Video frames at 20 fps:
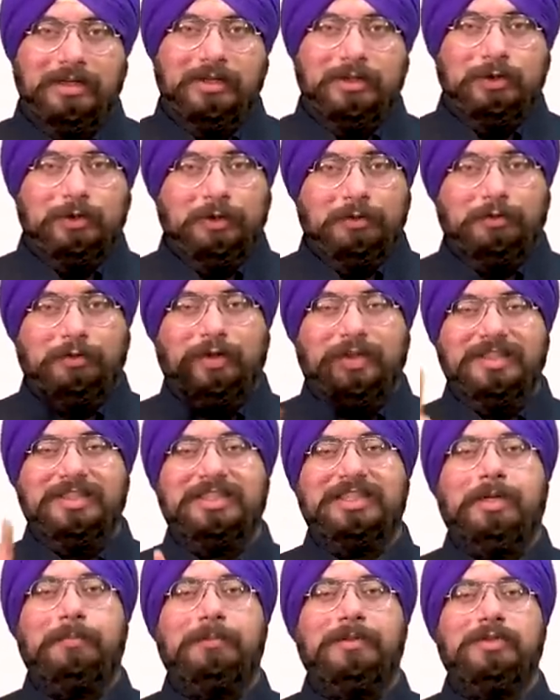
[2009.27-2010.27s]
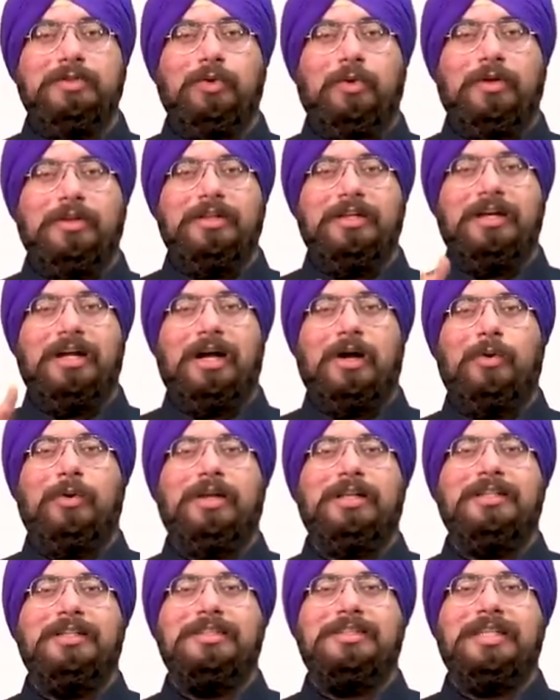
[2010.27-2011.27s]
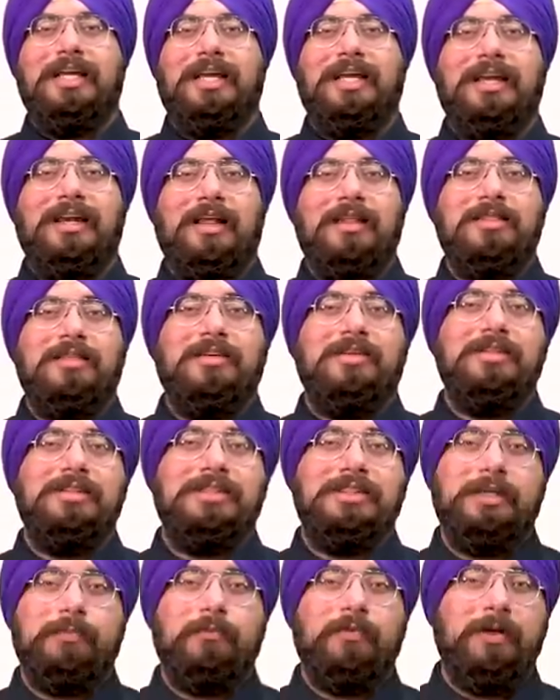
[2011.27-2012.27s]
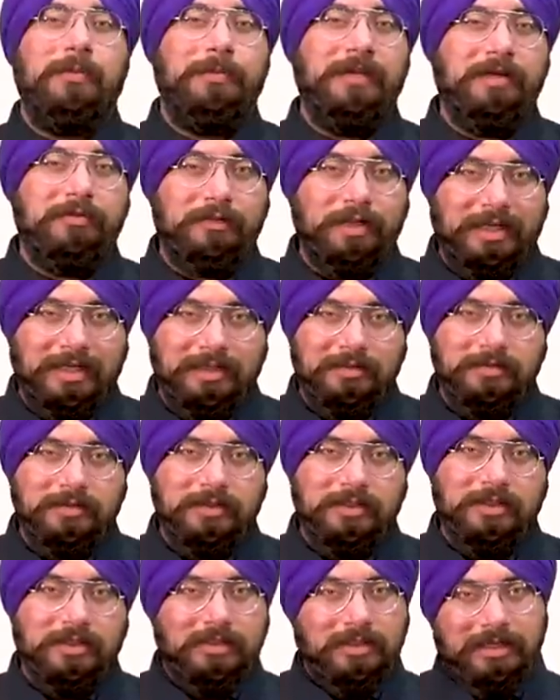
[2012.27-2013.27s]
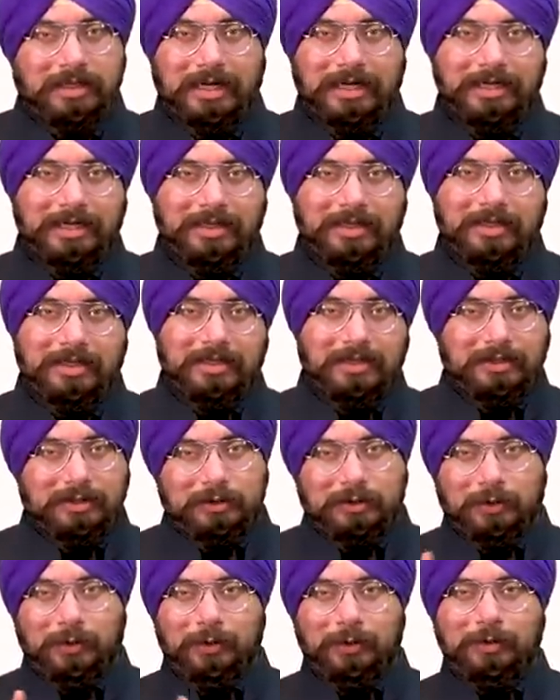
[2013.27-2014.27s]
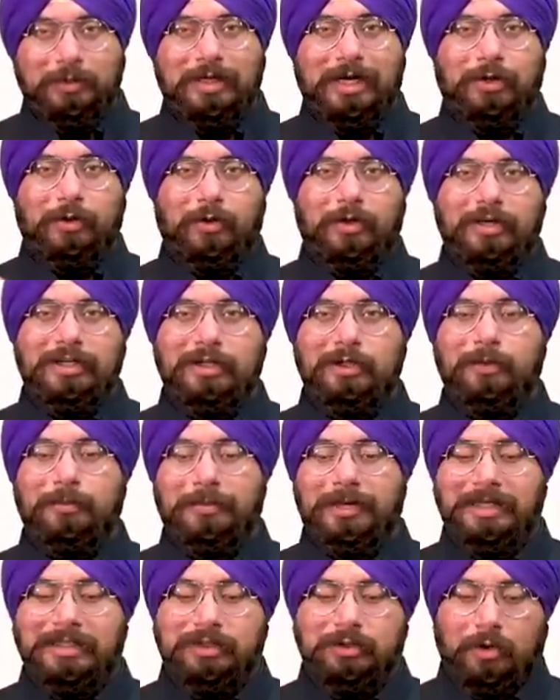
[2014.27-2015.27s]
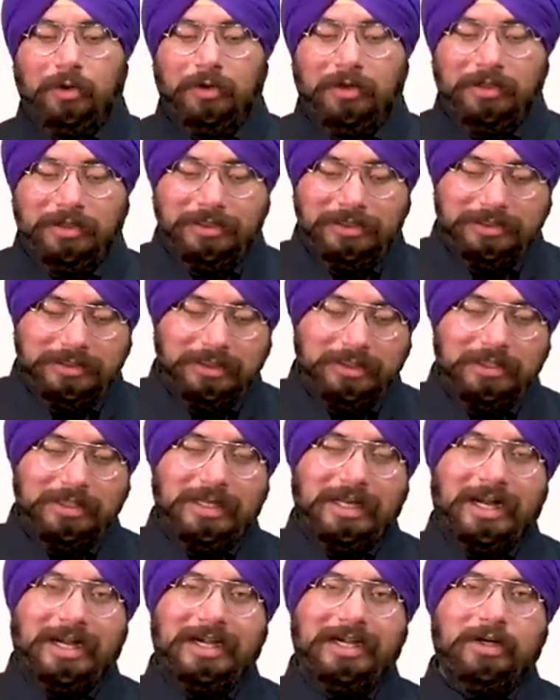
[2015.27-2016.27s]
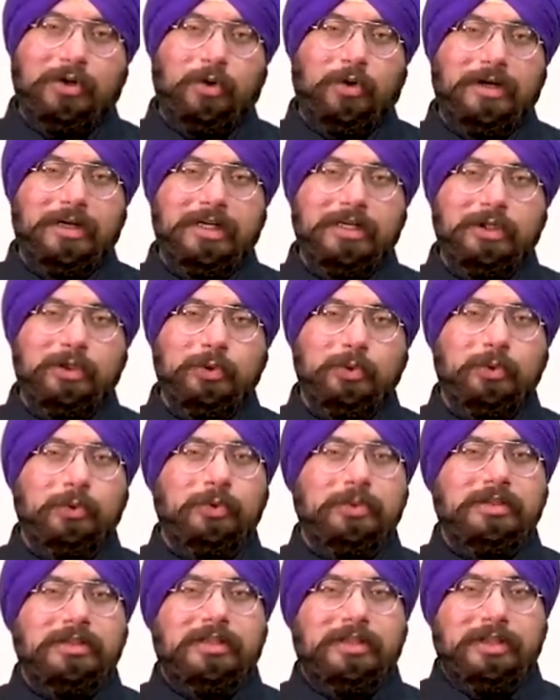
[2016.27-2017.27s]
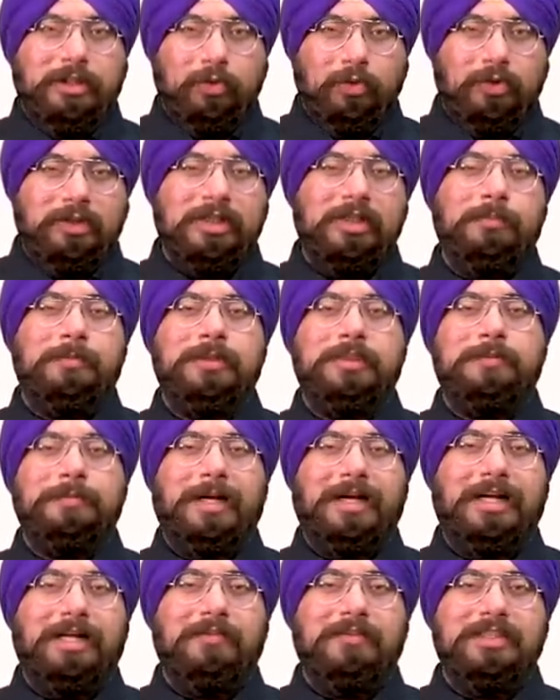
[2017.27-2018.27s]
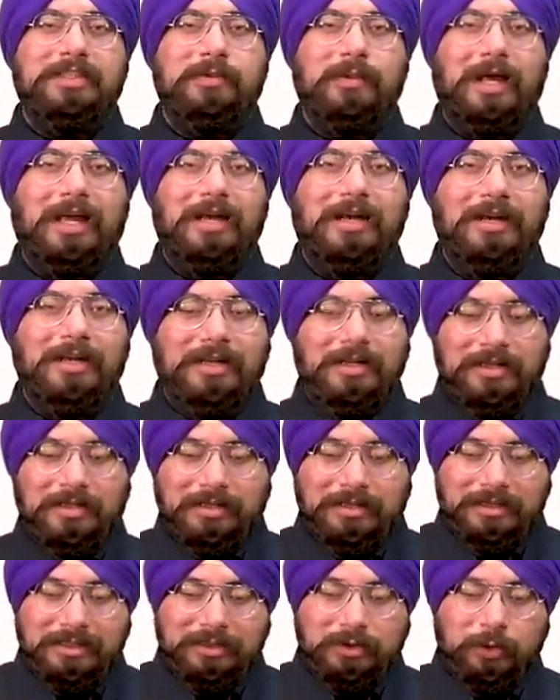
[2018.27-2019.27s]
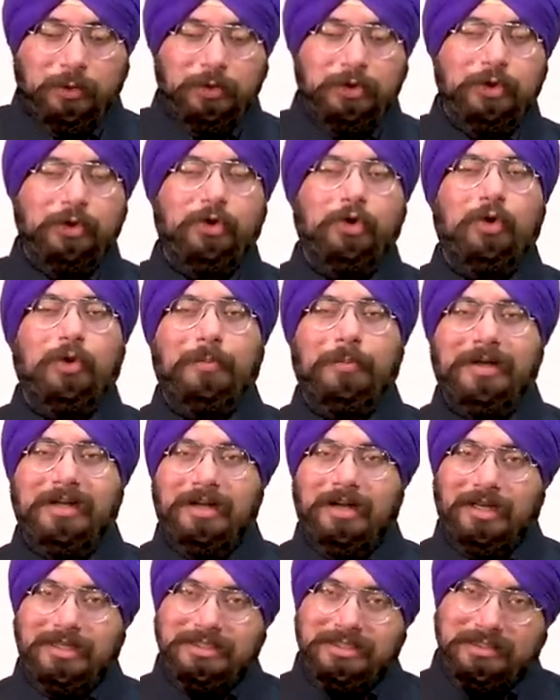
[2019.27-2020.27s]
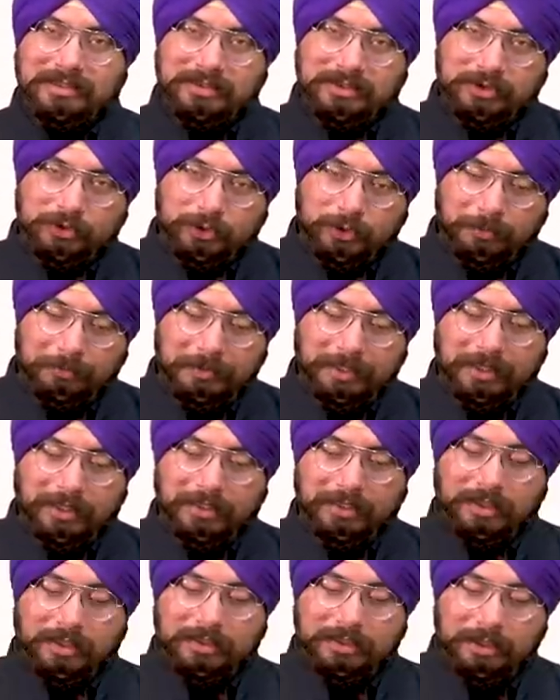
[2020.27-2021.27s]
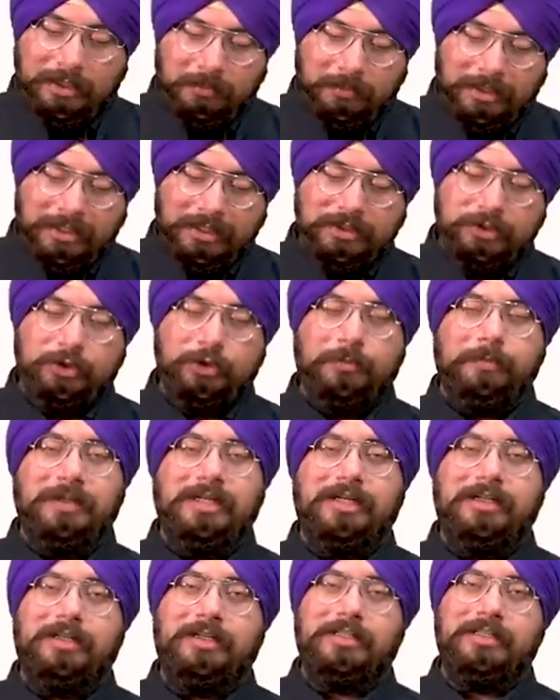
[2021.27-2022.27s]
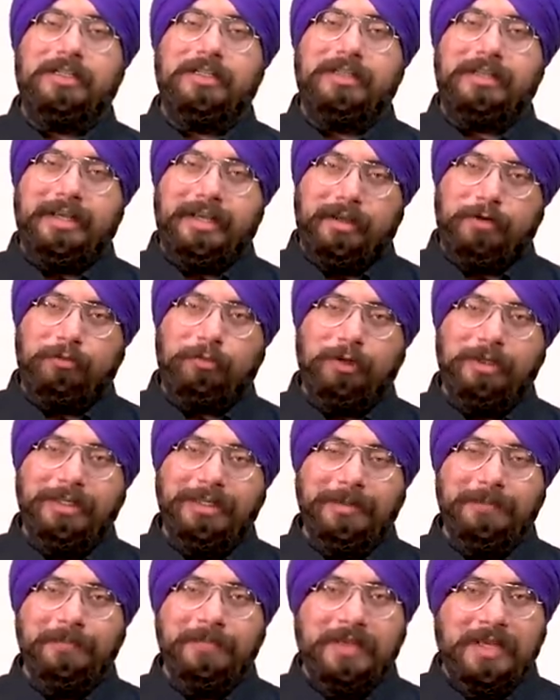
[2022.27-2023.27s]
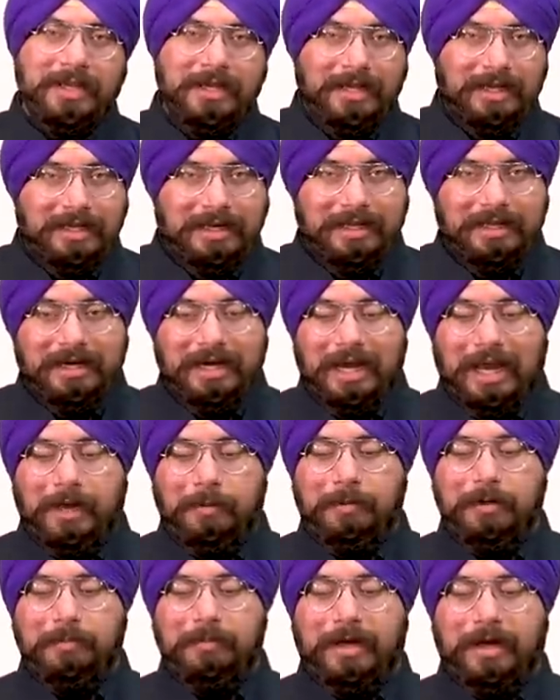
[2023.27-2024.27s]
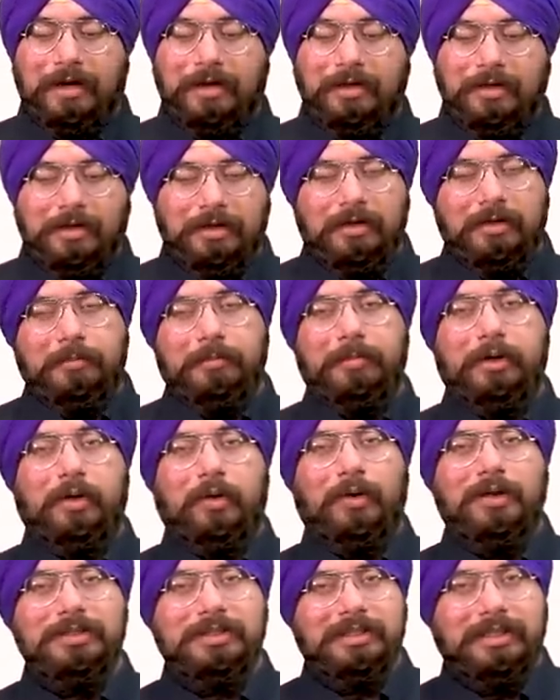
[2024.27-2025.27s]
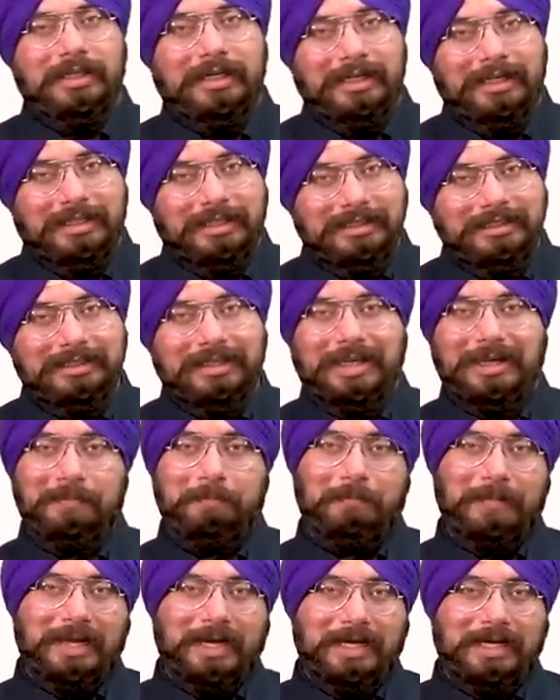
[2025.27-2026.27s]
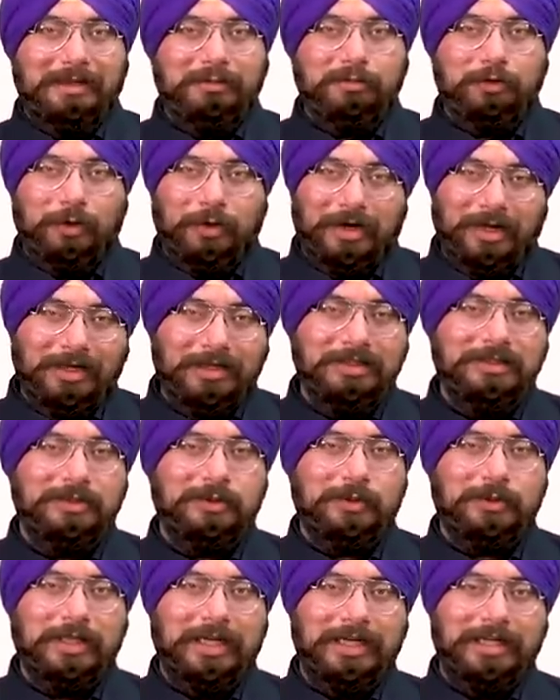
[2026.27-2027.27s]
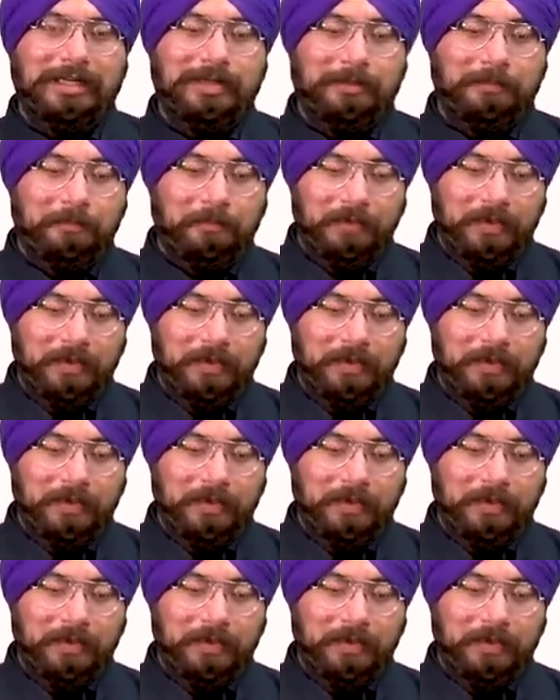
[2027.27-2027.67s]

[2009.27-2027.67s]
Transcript: So if first step is not there, how can the second and third step will be effective, right? So according to many scholars and according to the neutral perspective as well, the socioeconomic caste census should be conducted, but it should be conducted carefully in a reliable manner because it is imperative for our society.